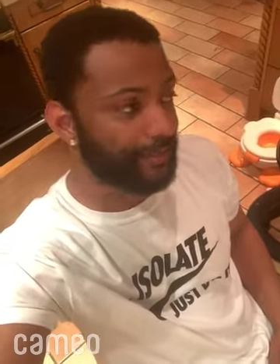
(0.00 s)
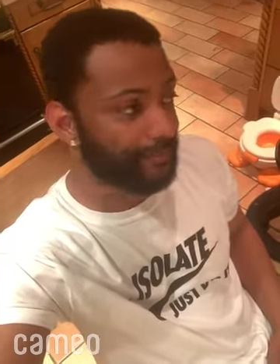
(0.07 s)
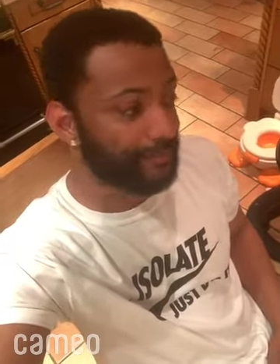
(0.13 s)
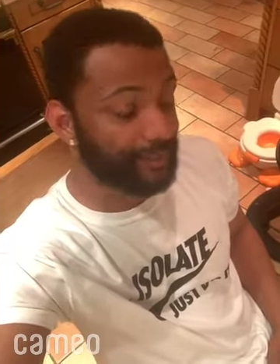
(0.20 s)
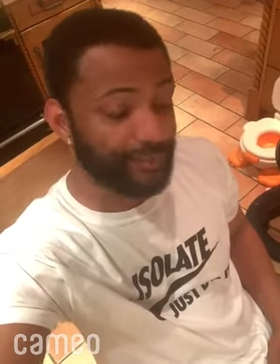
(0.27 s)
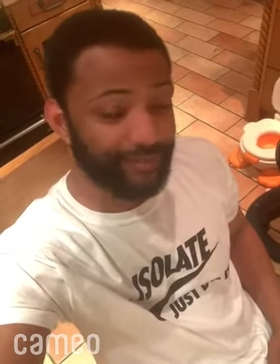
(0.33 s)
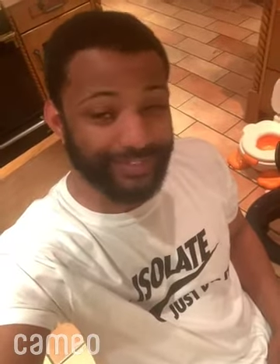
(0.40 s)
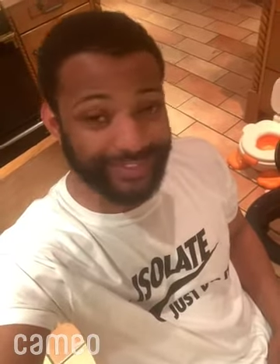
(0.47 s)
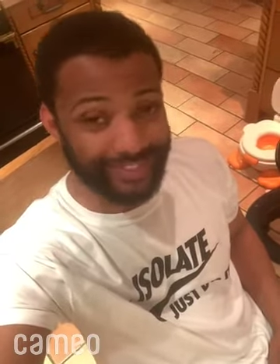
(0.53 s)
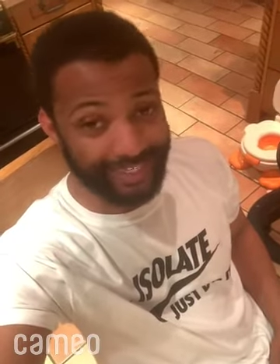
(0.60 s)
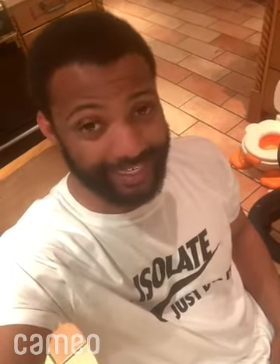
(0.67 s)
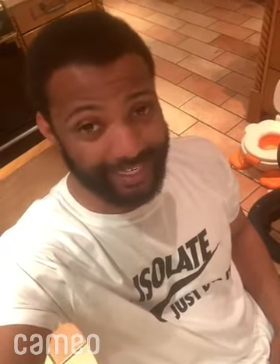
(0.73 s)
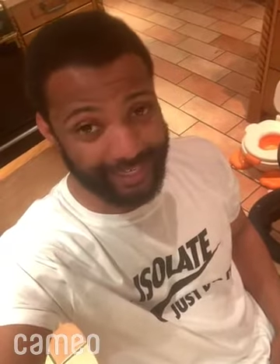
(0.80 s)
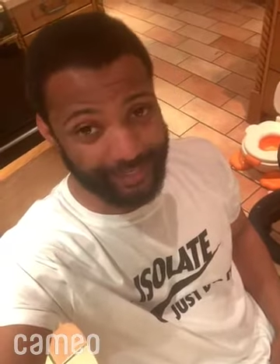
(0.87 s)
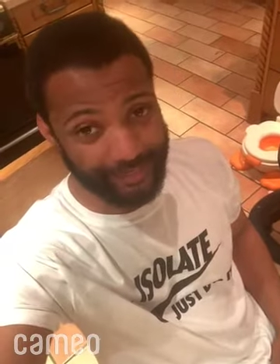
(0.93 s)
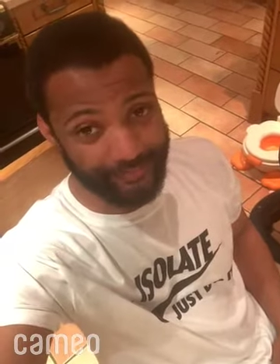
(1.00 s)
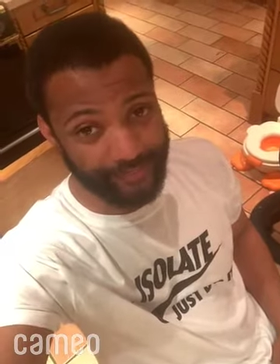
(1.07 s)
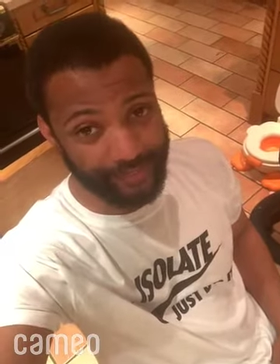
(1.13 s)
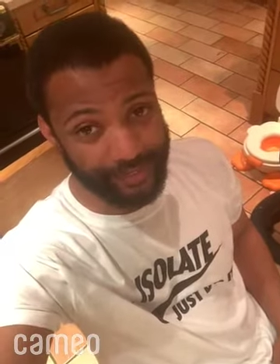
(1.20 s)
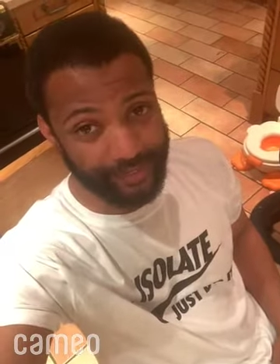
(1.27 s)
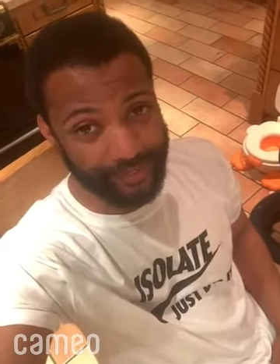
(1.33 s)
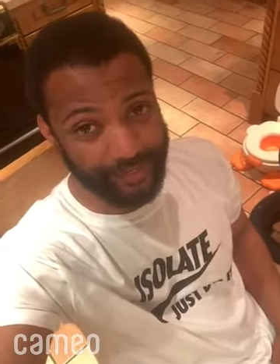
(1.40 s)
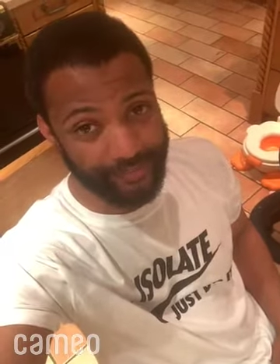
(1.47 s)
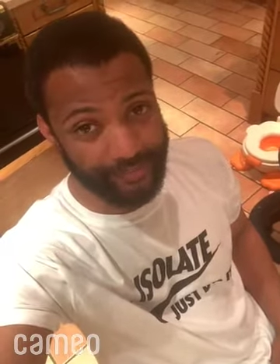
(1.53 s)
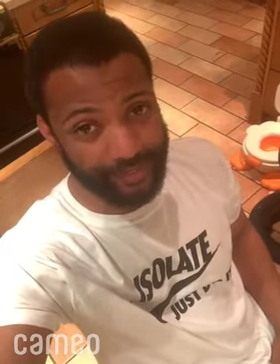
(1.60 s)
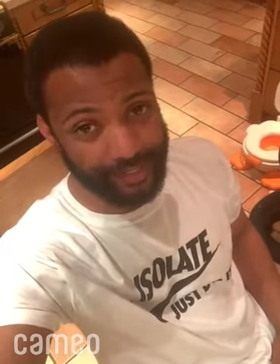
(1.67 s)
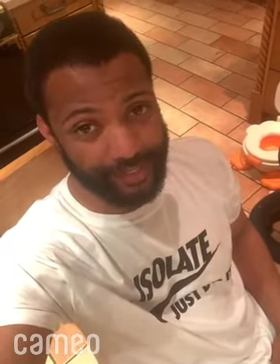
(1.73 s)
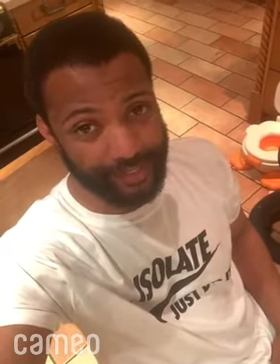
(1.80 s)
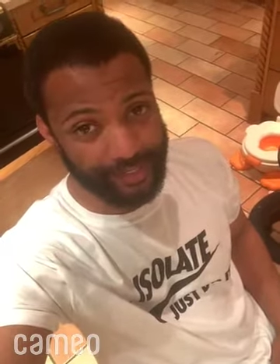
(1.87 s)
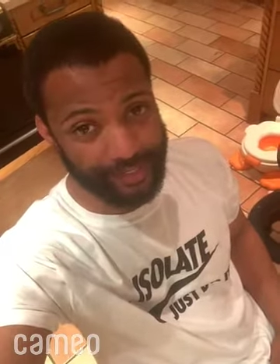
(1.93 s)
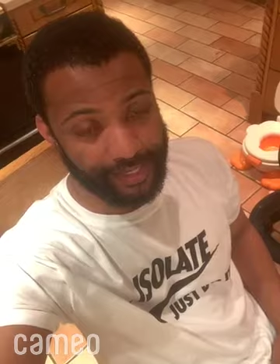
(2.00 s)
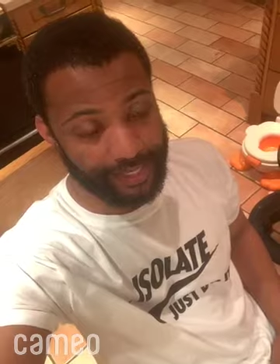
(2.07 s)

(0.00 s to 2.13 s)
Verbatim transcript: I'm sorry to hear that you're feeling lonely,